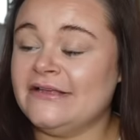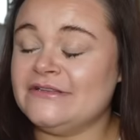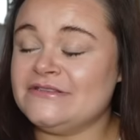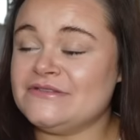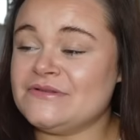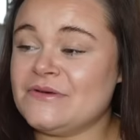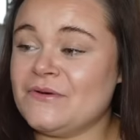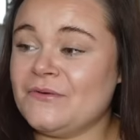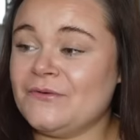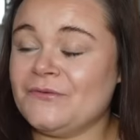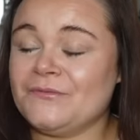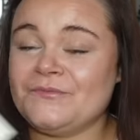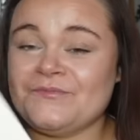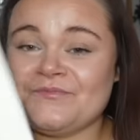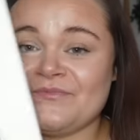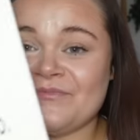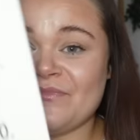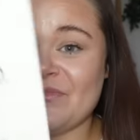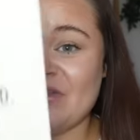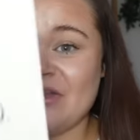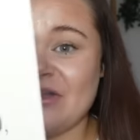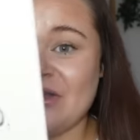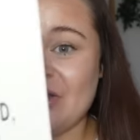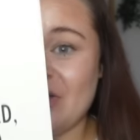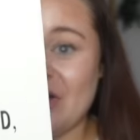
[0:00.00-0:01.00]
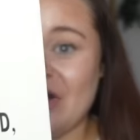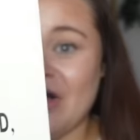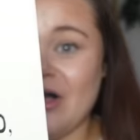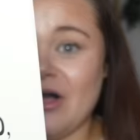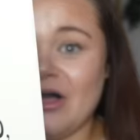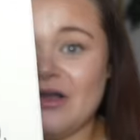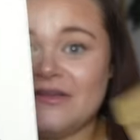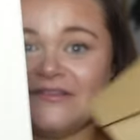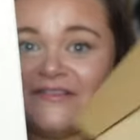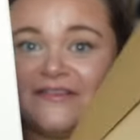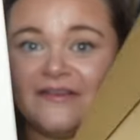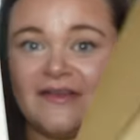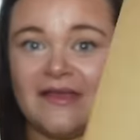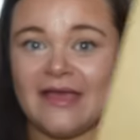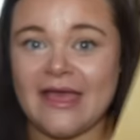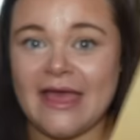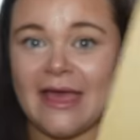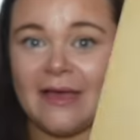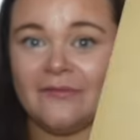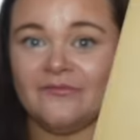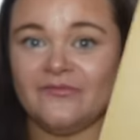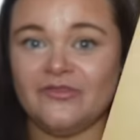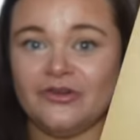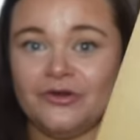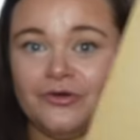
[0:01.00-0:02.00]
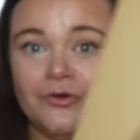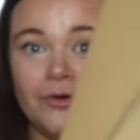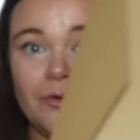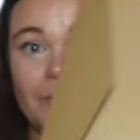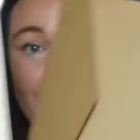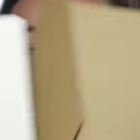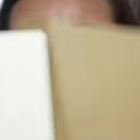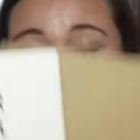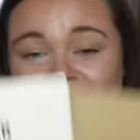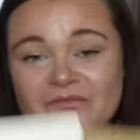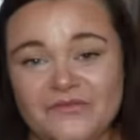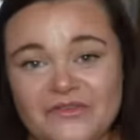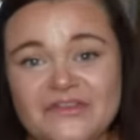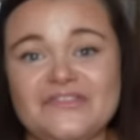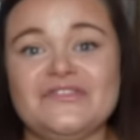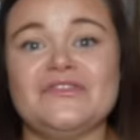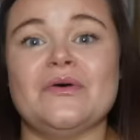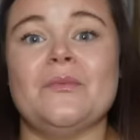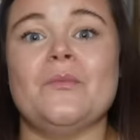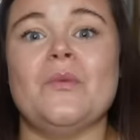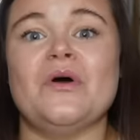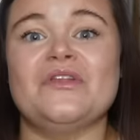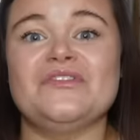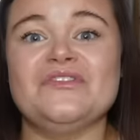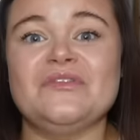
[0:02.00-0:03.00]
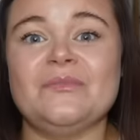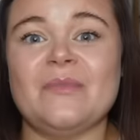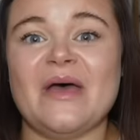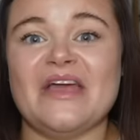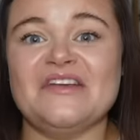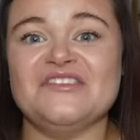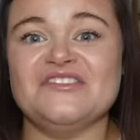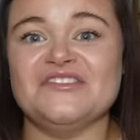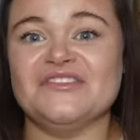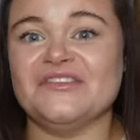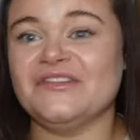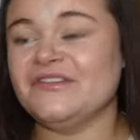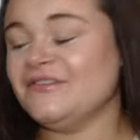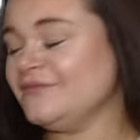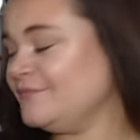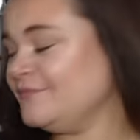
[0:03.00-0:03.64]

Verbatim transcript: So card, envelope for someone special.